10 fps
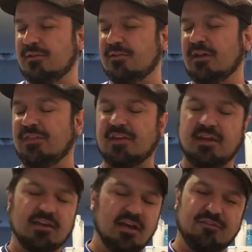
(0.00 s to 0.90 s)
Not the
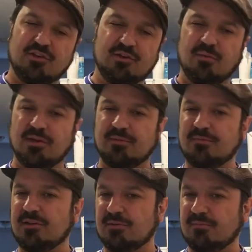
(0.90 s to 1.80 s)
kind of coffee you don't want
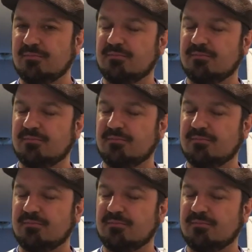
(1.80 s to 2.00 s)
to,